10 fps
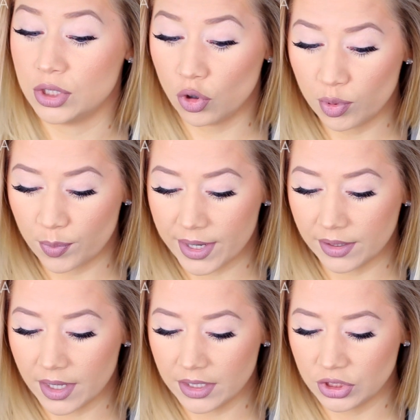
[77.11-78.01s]
Dope by
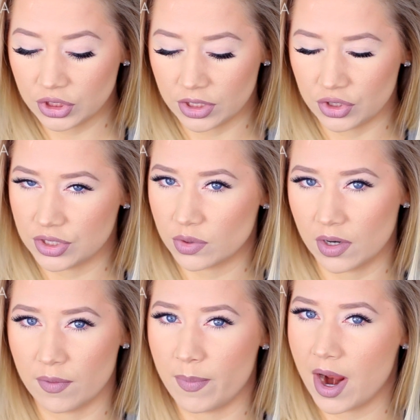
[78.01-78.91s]
Lush and just
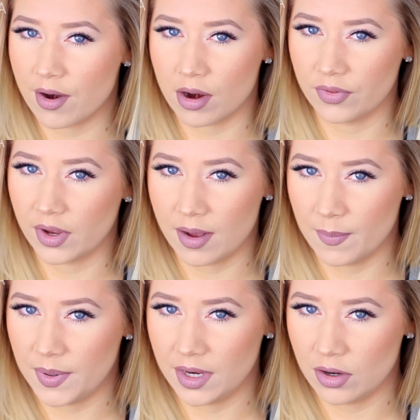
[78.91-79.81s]
sort of a background on the
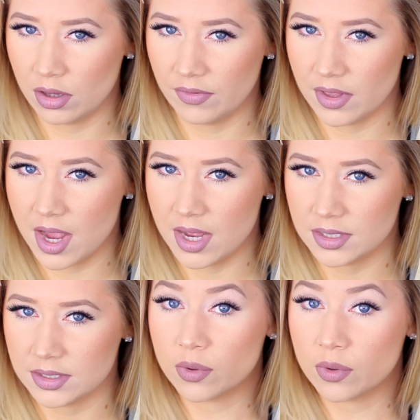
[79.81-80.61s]
company and all that.